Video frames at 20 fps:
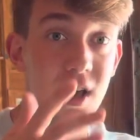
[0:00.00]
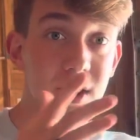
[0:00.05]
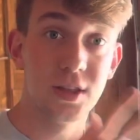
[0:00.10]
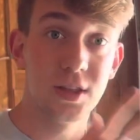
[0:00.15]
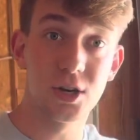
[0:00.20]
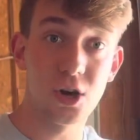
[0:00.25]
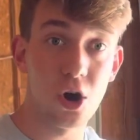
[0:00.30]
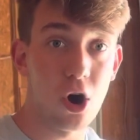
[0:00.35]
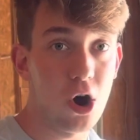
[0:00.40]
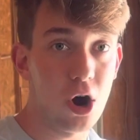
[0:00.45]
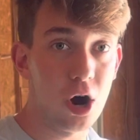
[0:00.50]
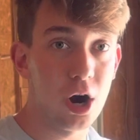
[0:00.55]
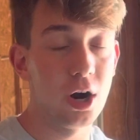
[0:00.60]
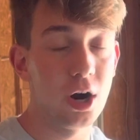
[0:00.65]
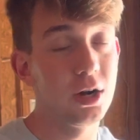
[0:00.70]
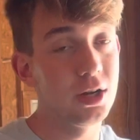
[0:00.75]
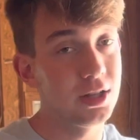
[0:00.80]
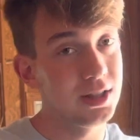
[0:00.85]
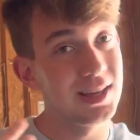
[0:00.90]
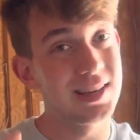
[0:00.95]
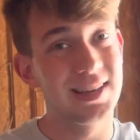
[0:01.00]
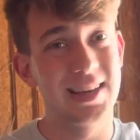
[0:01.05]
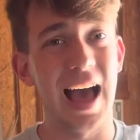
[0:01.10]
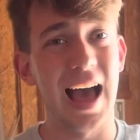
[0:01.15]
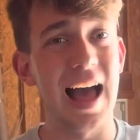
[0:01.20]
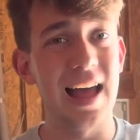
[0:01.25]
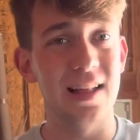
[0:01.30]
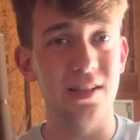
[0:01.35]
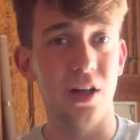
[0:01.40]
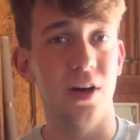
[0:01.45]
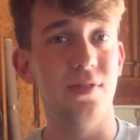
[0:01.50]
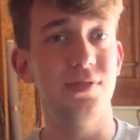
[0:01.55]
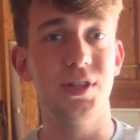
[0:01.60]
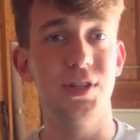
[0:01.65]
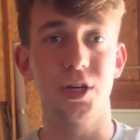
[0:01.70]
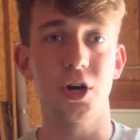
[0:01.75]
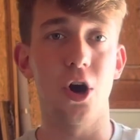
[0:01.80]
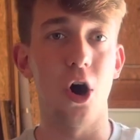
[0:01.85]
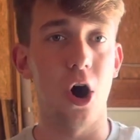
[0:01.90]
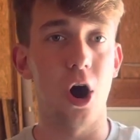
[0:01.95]
the car. The guy loves
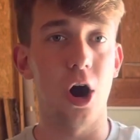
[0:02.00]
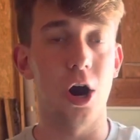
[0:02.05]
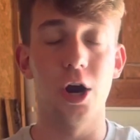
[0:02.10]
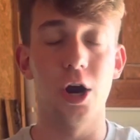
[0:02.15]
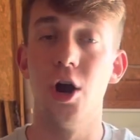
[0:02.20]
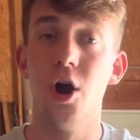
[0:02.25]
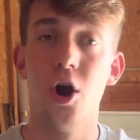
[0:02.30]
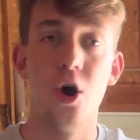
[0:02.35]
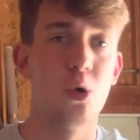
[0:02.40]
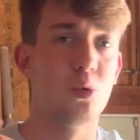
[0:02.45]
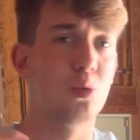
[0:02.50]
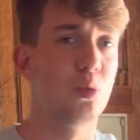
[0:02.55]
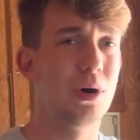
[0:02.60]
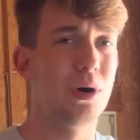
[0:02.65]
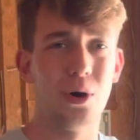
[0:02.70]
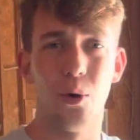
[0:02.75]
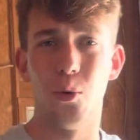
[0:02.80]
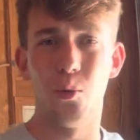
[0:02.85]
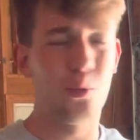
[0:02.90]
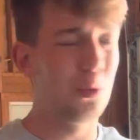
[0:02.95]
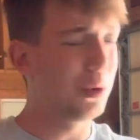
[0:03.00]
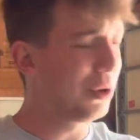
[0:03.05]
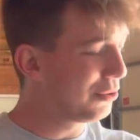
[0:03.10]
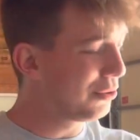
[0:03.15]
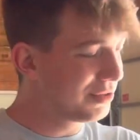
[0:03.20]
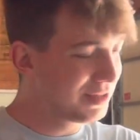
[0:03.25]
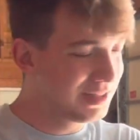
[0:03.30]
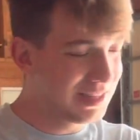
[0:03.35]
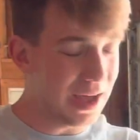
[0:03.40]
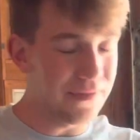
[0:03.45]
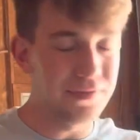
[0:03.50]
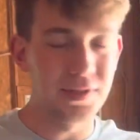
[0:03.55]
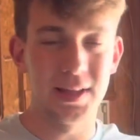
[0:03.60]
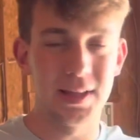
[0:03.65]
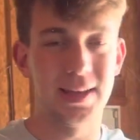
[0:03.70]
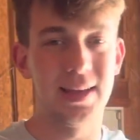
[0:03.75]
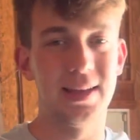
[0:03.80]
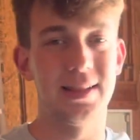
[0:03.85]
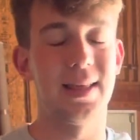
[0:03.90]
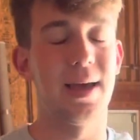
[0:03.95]
the car. We'll definitely
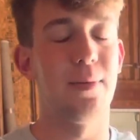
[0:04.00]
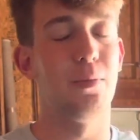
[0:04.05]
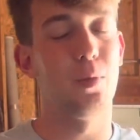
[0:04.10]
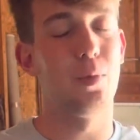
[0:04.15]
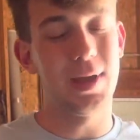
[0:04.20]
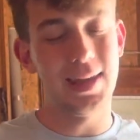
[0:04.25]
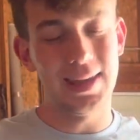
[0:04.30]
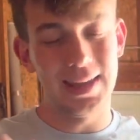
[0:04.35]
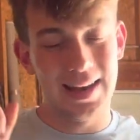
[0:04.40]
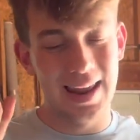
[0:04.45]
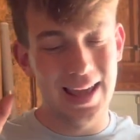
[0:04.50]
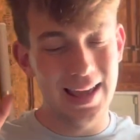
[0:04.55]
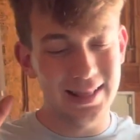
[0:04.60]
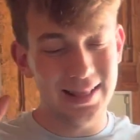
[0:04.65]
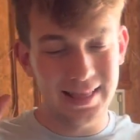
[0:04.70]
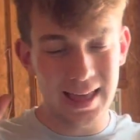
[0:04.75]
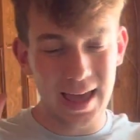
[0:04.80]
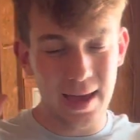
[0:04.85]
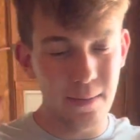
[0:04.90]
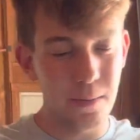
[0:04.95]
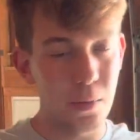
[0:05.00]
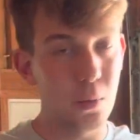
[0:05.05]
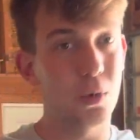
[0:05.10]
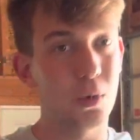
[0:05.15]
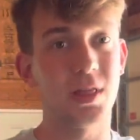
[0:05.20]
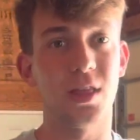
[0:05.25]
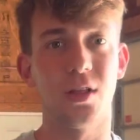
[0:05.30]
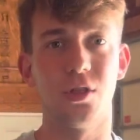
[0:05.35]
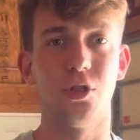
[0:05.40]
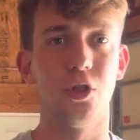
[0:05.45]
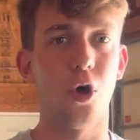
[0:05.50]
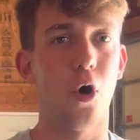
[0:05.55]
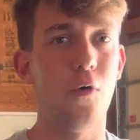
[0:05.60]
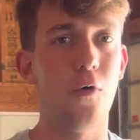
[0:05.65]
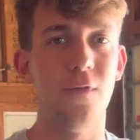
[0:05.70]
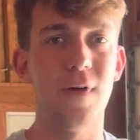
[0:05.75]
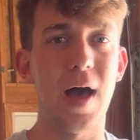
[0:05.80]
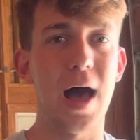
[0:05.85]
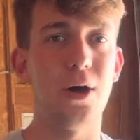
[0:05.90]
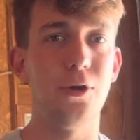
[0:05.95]
get them. We can hit them with a low
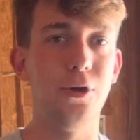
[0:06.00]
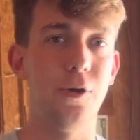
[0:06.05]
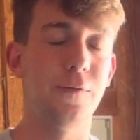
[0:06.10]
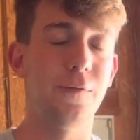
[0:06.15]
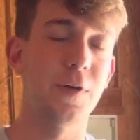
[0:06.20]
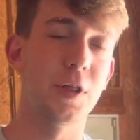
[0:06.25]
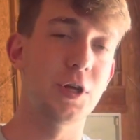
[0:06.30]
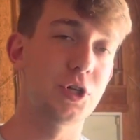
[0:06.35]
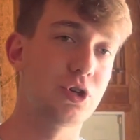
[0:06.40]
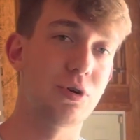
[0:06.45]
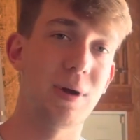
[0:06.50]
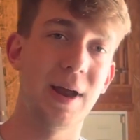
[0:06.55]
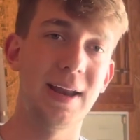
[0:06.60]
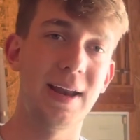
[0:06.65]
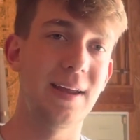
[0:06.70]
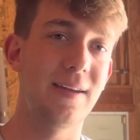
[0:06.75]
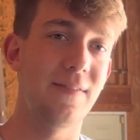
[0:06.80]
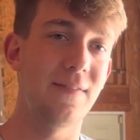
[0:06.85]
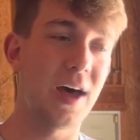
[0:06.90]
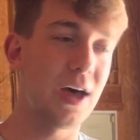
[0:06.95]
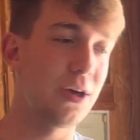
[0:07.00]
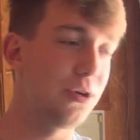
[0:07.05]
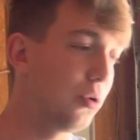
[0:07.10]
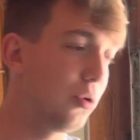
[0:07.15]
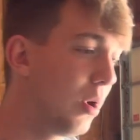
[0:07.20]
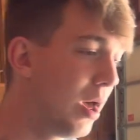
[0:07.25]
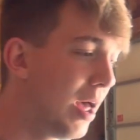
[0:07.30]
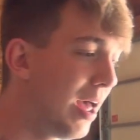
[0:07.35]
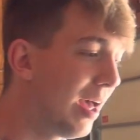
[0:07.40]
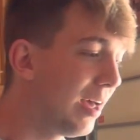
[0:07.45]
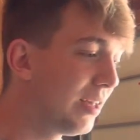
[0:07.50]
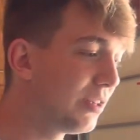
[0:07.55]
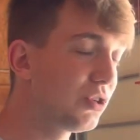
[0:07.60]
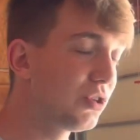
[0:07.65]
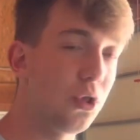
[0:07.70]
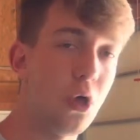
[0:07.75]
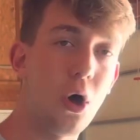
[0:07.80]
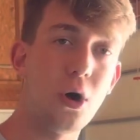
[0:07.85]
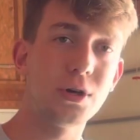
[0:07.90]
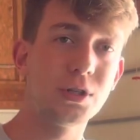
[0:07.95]
value for the trade-in value. As
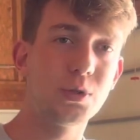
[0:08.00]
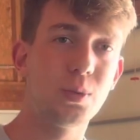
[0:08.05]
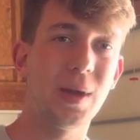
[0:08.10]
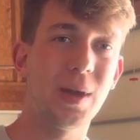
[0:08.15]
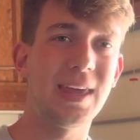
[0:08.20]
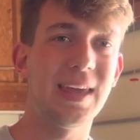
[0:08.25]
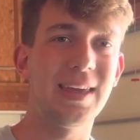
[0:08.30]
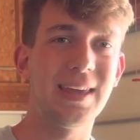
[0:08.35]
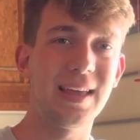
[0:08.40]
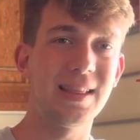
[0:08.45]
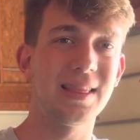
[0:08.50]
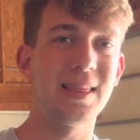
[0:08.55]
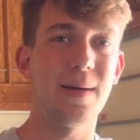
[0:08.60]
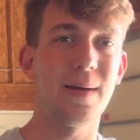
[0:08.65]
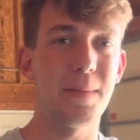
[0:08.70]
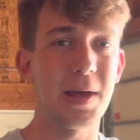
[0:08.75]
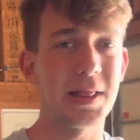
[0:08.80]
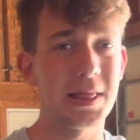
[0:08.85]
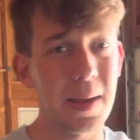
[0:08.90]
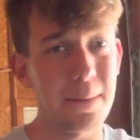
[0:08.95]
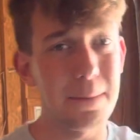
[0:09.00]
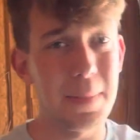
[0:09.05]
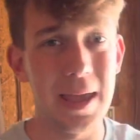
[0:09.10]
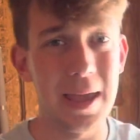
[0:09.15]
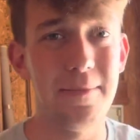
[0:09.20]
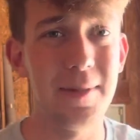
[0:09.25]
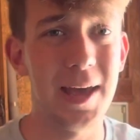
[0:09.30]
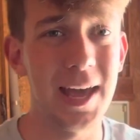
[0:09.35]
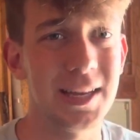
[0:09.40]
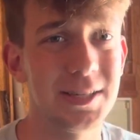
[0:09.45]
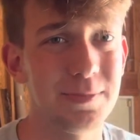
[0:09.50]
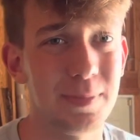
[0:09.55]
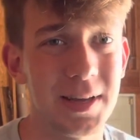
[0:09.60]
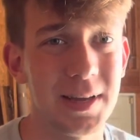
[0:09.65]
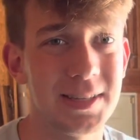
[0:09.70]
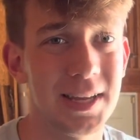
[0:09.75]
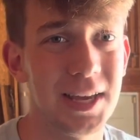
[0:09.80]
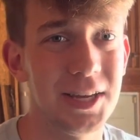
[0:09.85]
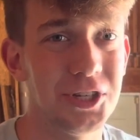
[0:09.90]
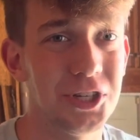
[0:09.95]
long as we can get them at that payment
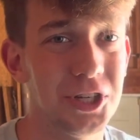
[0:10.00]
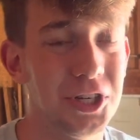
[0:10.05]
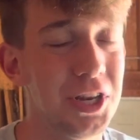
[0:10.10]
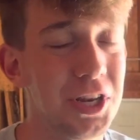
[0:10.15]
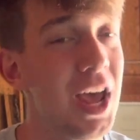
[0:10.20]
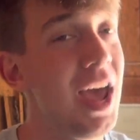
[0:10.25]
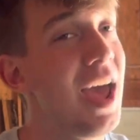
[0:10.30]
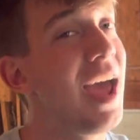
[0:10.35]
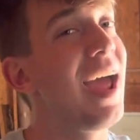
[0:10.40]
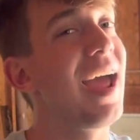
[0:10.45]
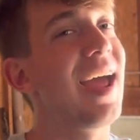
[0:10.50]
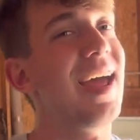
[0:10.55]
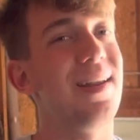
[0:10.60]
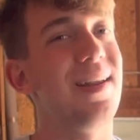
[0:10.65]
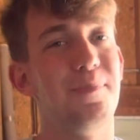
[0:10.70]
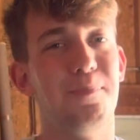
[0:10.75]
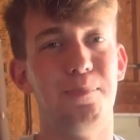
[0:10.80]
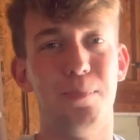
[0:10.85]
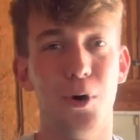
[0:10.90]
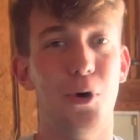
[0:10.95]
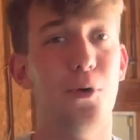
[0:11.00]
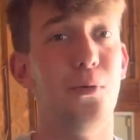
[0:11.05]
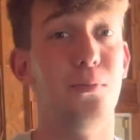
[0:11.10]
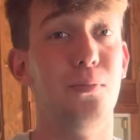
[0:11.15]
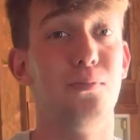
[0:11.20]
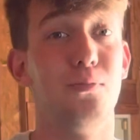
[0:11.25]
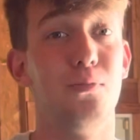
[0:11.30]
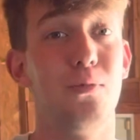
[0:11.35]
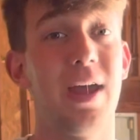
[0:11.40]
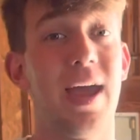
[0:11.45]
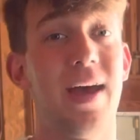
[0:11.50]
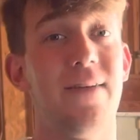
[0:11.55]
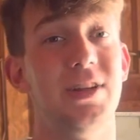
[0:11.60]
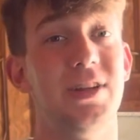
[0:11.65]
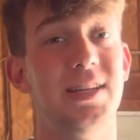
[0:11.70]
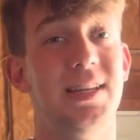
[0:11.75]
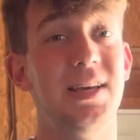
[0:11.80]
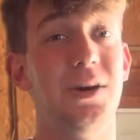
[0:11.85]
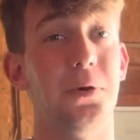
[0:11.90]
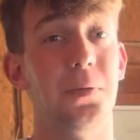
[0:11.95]
expectation, and boom, we have a
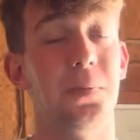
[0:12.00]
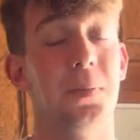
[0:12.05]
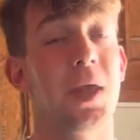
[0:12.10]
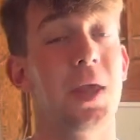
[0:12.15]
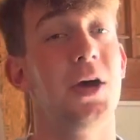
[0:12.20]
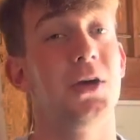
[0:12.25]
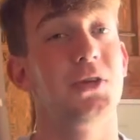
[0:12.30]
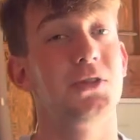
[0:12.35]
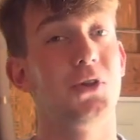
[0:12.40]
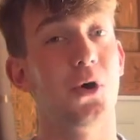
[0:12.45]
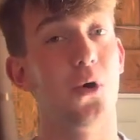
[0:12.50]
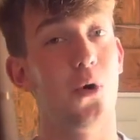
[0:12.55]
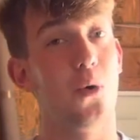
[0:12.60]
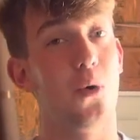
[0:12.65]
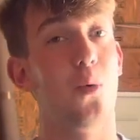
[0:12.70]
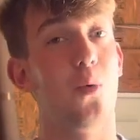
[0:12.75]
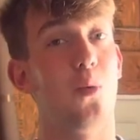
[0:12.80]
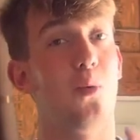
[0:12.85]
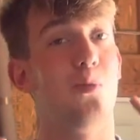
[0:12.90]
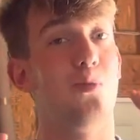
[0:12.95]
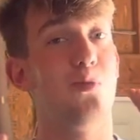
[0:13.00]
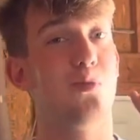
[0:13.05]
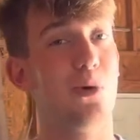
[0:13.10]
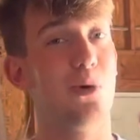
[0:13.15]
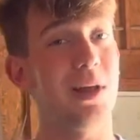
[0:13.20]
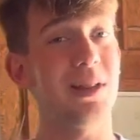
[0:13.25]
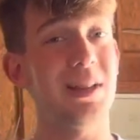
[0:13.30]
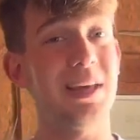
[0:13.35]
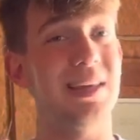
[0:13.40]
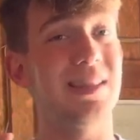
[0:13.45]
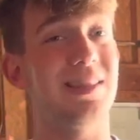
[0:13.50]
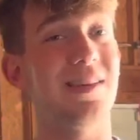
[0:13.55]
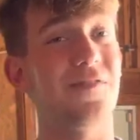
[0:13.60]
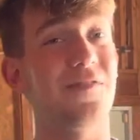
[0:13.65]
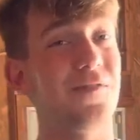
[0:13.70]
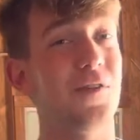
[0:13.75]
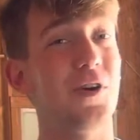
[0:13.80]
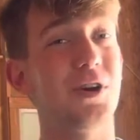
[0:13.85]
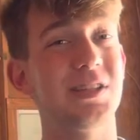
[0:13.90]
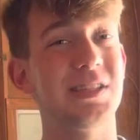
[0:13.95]
deal. So really the
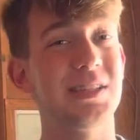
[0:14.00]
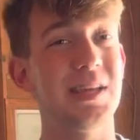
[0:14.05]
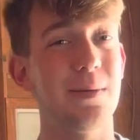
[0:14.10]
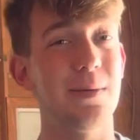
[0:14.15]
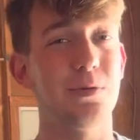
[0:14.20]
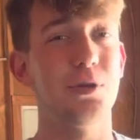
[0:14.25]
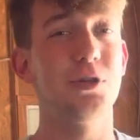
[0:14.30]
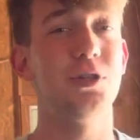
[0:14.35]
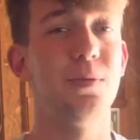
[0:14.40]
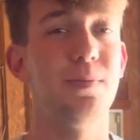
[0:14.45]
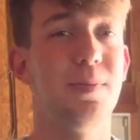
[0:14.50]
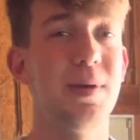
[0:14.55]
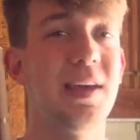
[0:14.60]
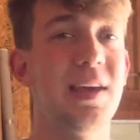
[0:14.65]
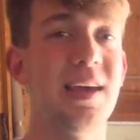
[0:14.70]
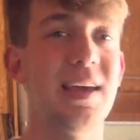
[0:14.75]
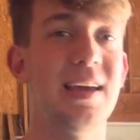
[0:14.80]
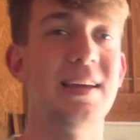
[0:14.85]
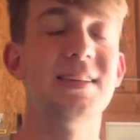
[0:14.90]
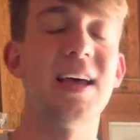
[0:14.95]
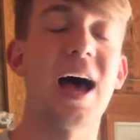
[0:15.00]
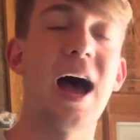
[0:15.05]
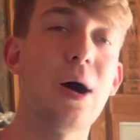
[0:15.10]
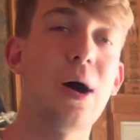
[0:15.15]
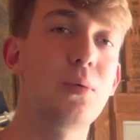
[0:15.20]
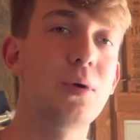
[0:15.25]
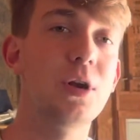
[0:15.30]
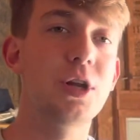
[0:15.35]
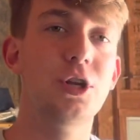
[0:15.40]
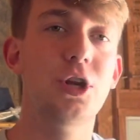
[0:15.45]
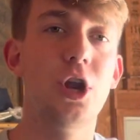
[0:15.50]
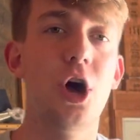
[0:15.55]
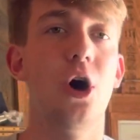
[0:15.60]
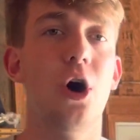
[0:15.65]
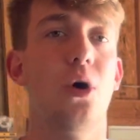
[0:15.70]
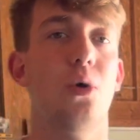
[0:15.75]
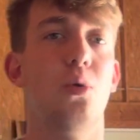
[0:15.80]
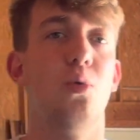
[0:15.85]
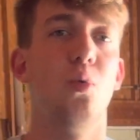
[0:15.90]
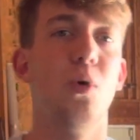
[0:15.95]
first tip you should be is I want to
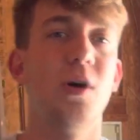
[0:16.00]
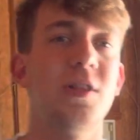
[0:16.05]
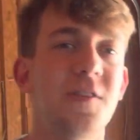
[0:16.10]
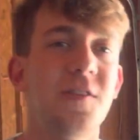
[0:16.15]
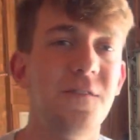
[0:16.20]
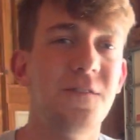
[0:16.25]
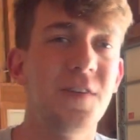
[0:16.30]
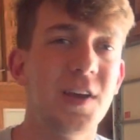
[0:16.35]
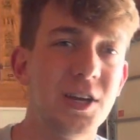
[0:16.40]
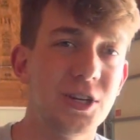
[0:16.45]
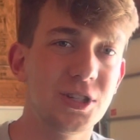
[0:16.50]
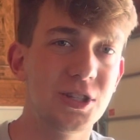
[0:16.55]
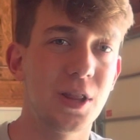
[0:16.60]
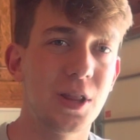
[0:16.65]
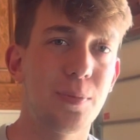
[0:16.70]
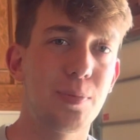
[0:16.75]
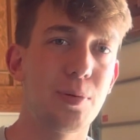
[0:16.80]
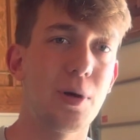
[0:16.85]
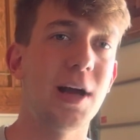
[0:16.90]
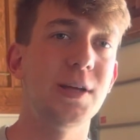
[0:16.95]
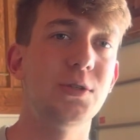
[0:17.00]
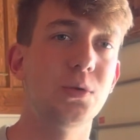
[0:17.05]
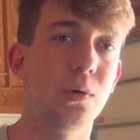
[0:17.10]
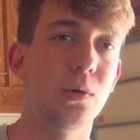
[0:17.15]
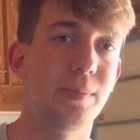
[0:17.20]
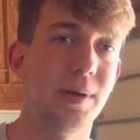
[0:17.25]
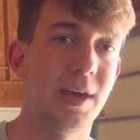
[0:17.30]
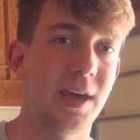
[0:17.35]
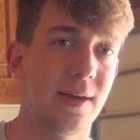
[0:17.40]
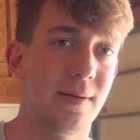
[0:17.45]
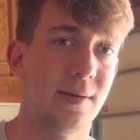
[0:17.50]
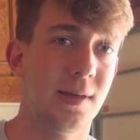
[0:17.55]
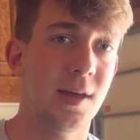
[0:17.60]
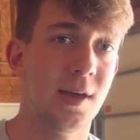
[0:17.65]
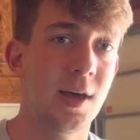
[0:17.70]
know what the figures of the price will be.